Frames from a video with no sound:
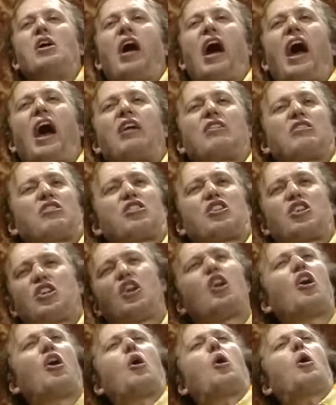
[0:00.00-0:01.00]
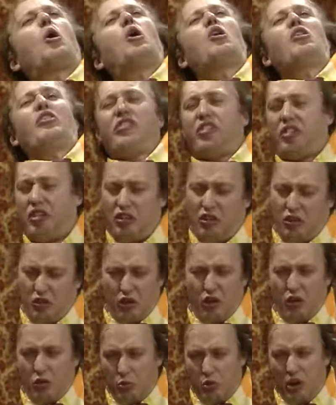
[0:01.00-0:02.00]
and called
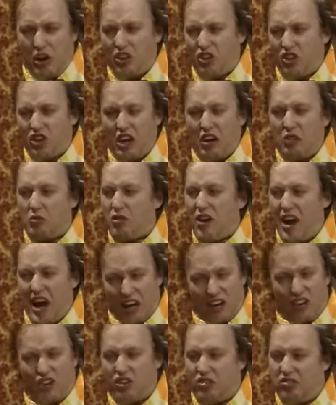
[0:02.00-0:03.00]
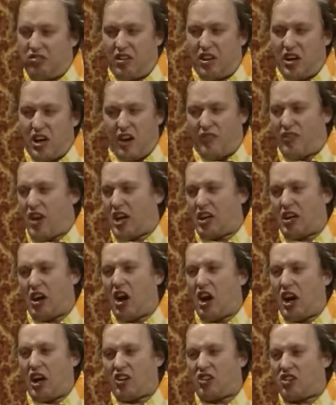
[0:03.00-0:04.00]
Richie Rich. Have you
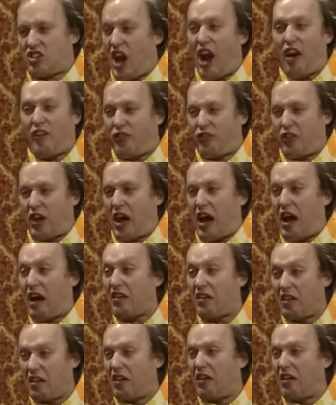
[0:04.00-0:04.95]
got it so far?